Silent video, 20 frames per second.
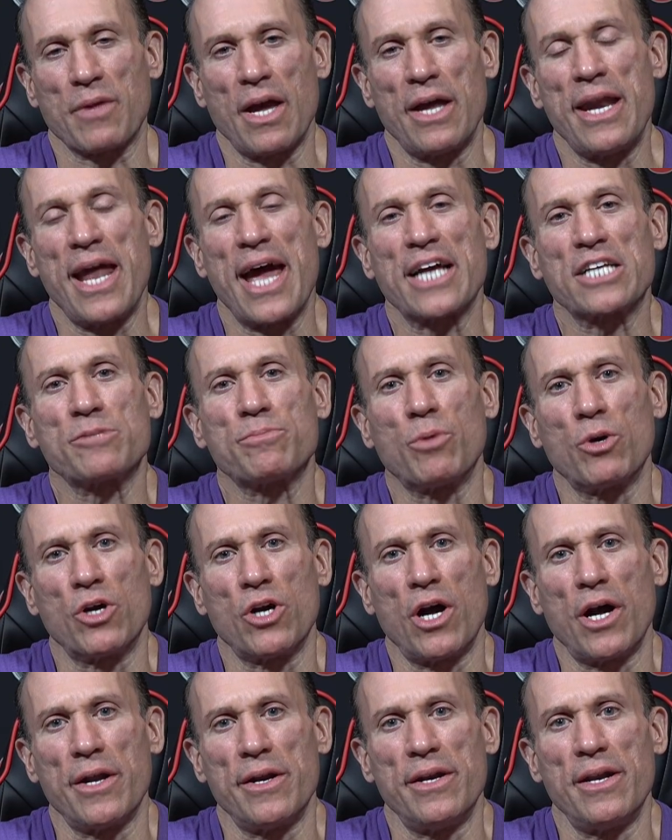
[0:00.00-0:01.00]
an expert
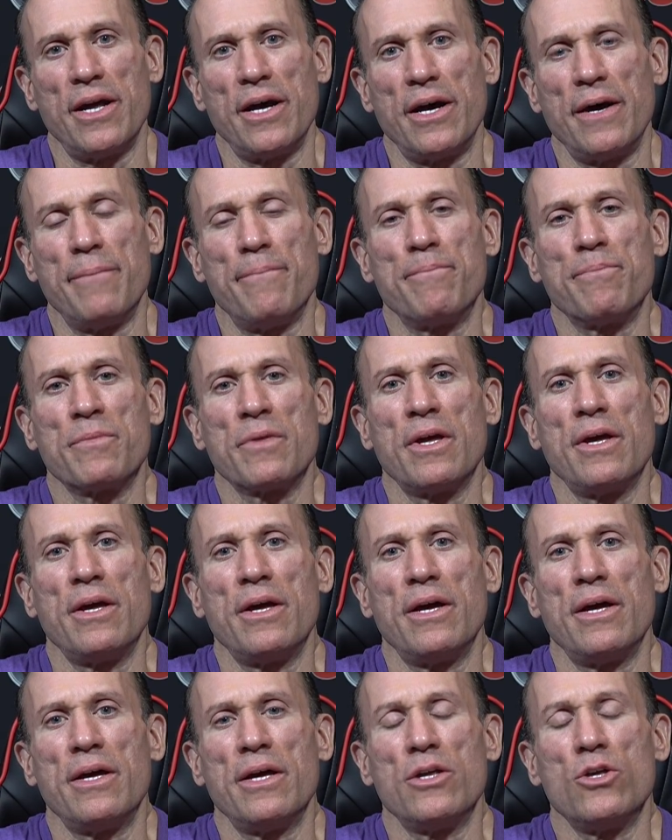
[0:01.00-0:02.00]
on uh, um,
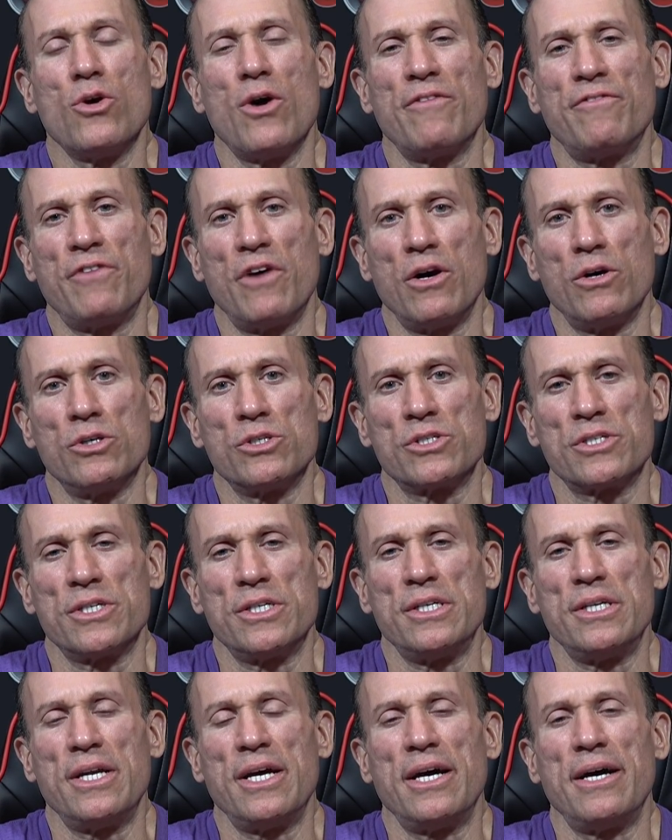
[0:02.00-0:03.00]
UFOs
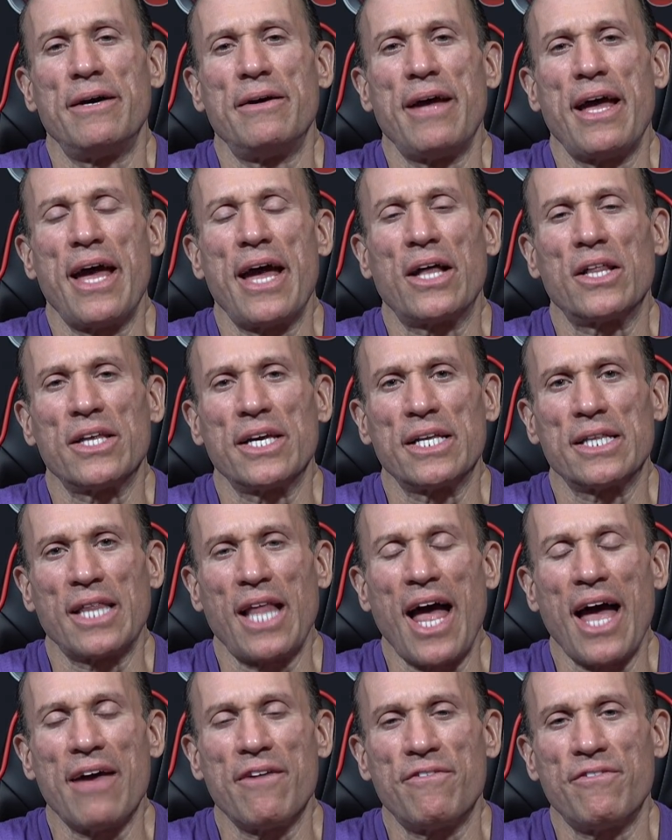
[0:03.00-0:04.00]
and uh, alien
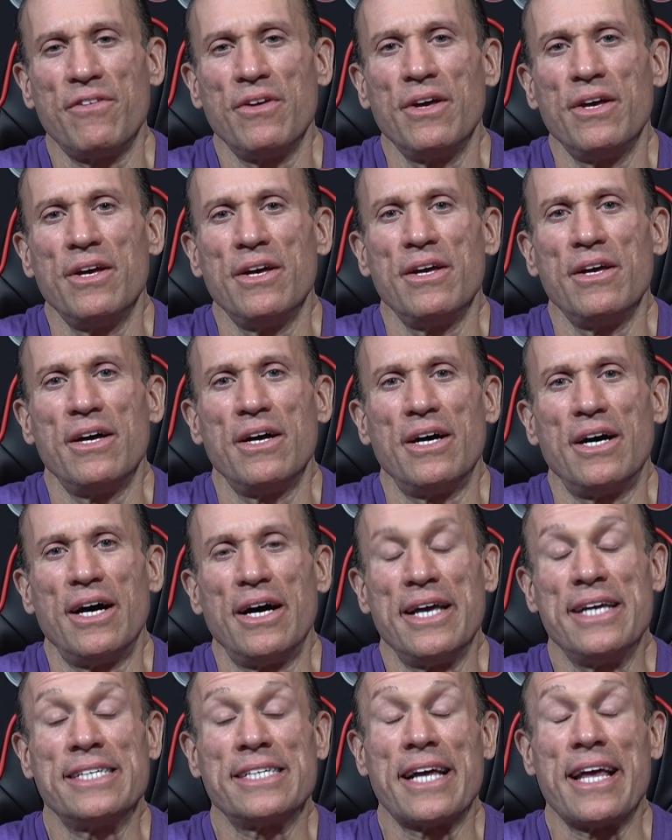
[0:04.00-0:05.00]
life uh,
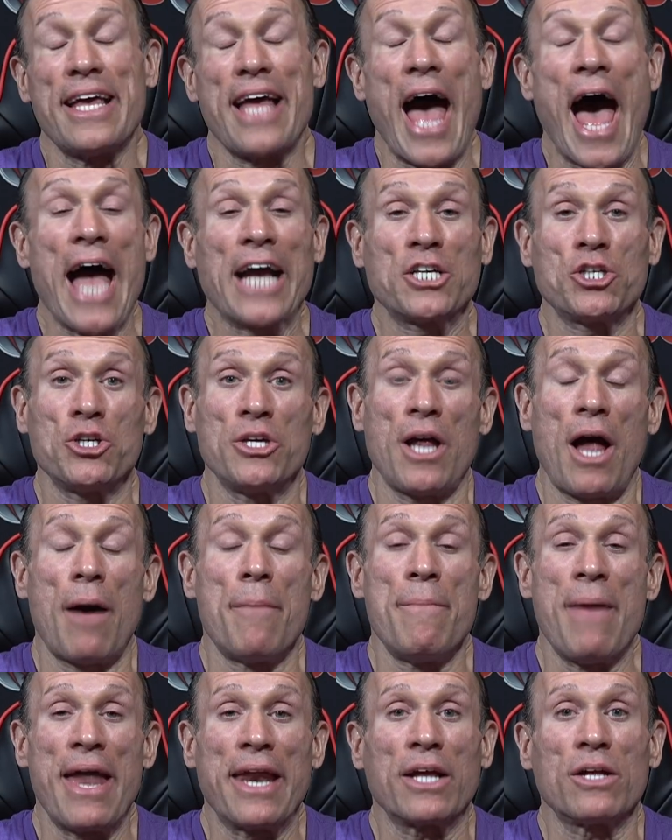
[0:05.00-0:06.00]
he's a, actually a
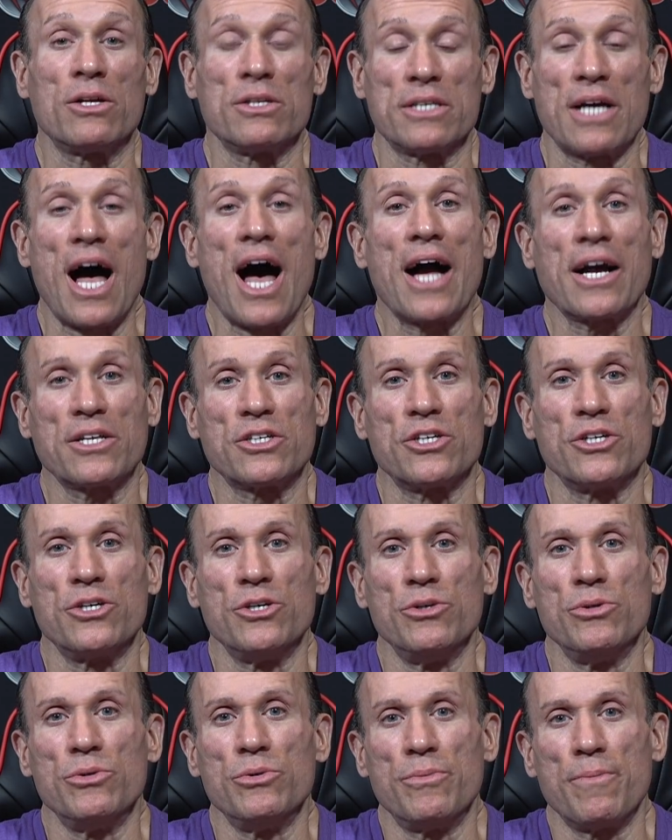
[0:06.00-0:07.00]
medical doctor
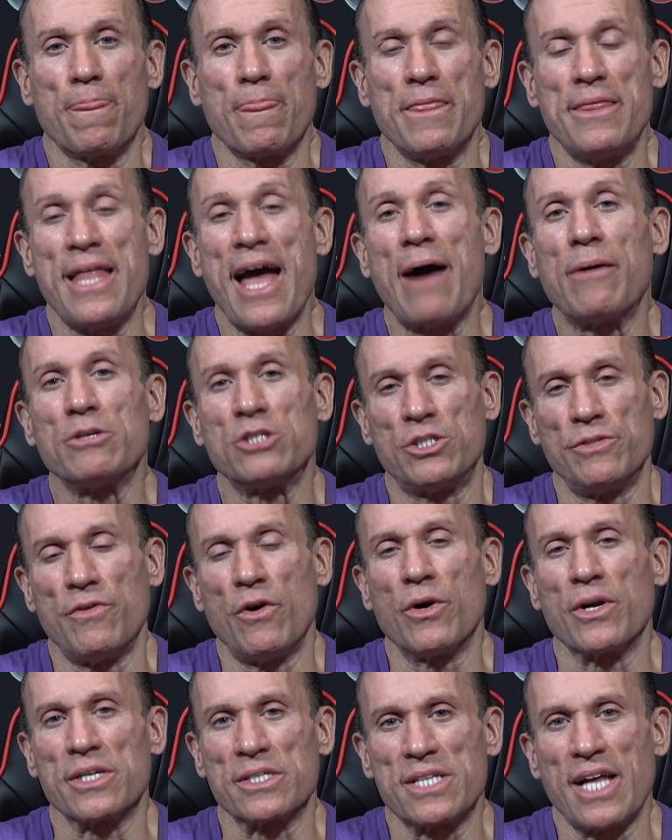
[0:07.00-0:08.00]
who now is
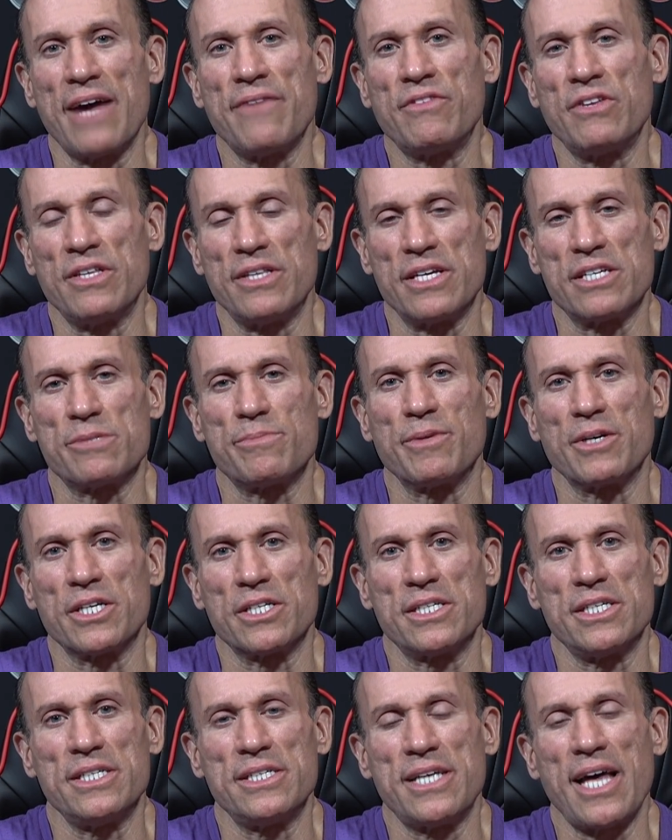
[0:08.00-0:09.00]
devoting his life to this
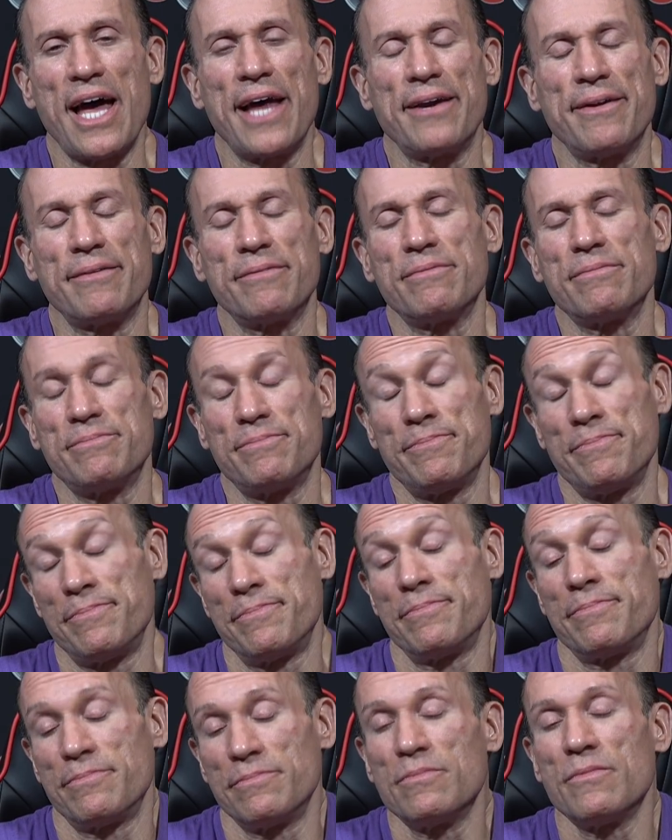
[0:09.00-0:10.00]
because he's had
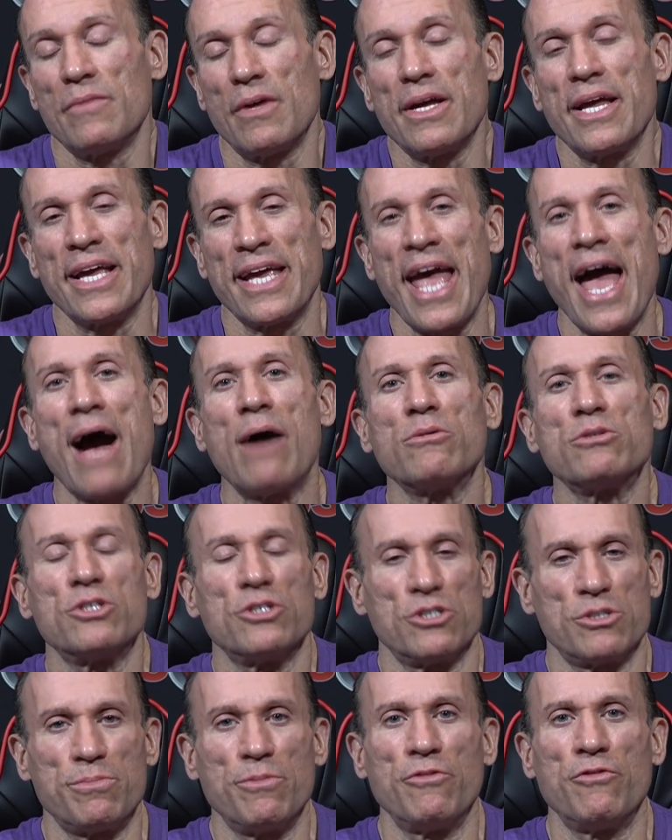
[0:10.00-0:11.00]
mm-hmm.
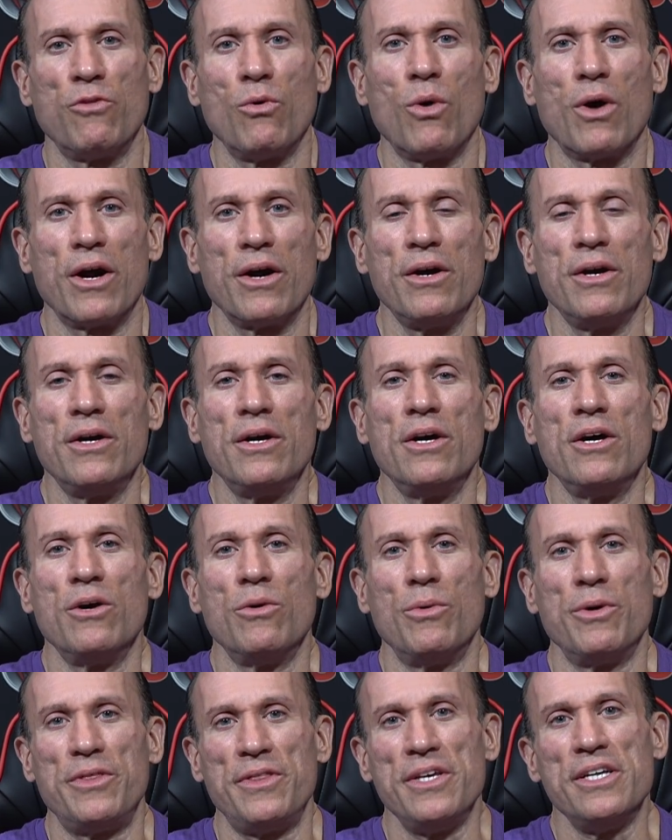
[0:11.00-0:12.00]
encounters before
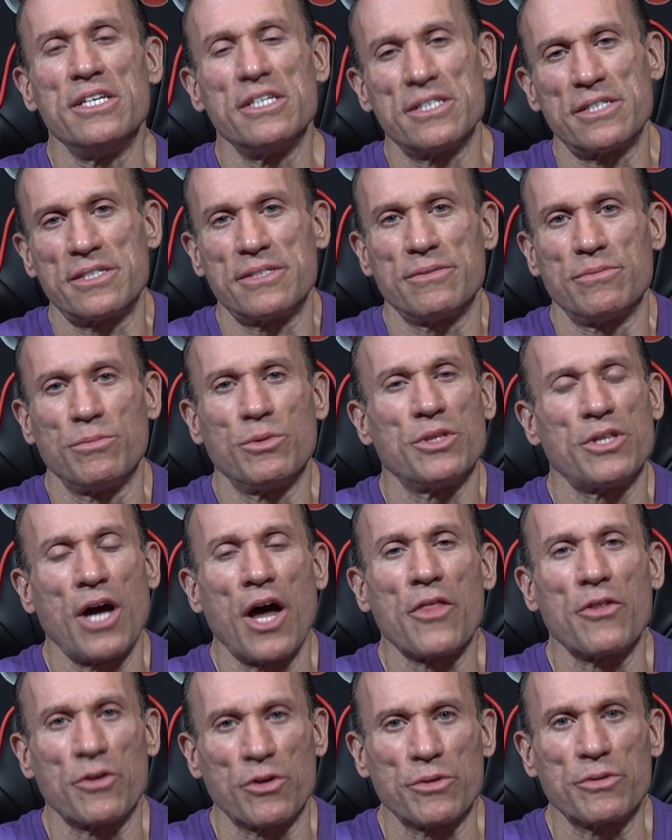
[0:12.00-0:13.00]
with these with
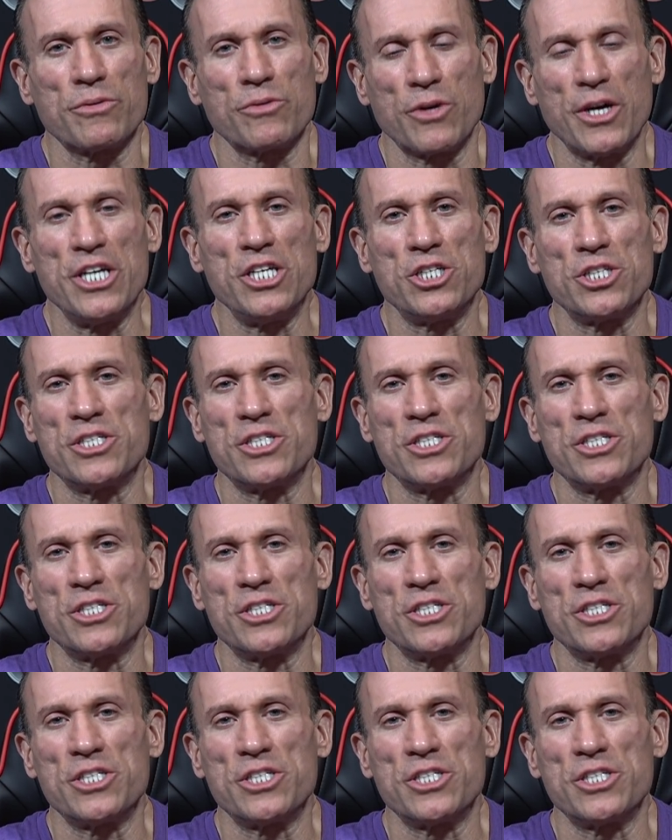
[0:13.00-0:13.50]
other creatures,